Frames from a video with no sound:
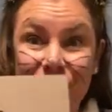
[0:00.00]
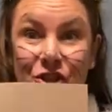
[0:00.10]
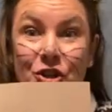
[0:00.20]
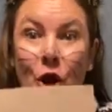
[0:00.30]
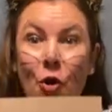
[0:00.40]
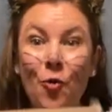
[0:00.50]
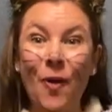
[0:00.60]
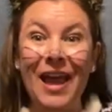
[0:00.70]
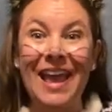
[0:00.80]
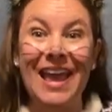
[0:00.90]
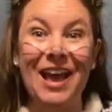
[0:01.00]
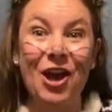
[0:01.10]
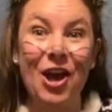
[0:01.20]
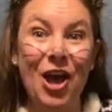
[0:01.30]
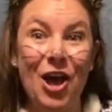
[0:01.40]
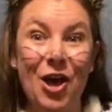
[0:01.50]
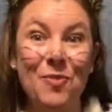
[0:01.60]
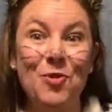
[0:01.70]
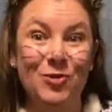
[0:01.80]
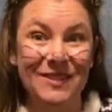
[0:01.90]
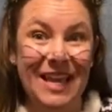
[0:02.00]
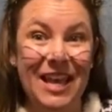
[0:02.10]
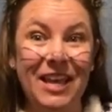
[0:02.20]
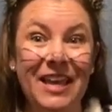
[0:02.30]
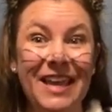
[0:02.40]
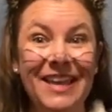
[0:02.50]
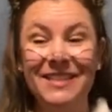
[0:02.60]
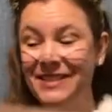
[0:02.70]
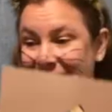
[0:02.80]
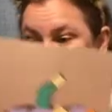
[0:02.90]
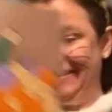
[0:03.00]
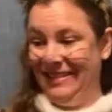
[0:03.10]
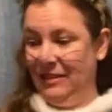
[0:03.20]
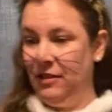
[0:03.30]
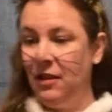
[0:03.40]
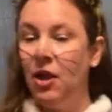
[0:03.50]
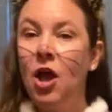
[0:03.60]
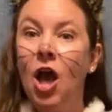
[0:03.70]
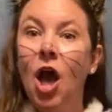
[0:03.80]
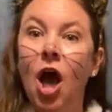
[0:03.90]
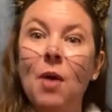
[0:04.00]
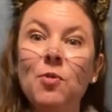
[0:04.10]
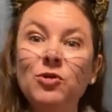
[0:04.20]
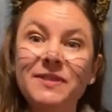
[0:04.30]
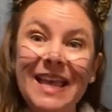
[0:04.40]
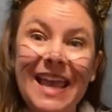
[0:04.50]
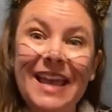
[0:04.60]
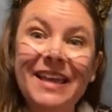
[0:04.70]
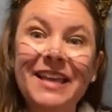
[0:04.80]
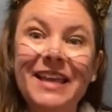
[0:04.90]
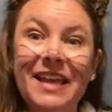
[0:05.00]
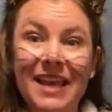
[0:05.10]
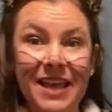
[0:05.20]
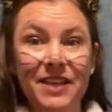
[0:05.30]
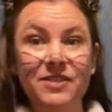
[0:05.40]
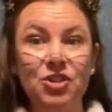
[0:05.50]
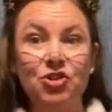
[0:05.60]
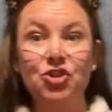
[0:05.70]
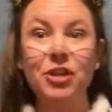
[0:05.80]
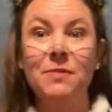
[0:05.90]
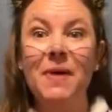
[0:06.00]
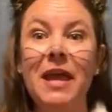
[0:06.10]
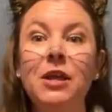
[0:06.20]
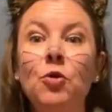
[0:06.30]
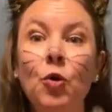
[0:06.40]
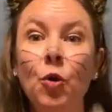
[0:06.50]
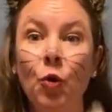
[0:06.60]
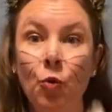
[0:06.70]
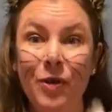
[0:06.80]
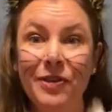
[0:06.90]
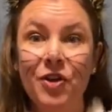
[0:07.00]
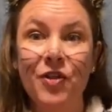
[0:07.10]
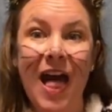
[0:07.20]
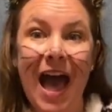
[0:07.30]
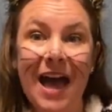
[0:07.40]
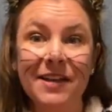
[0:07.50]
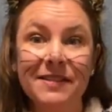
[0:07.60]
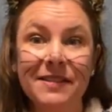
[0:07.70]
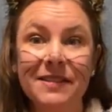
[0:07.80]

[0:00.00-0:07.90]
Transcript: Do you know what a mosaic is? A mosaic is usually made with glass,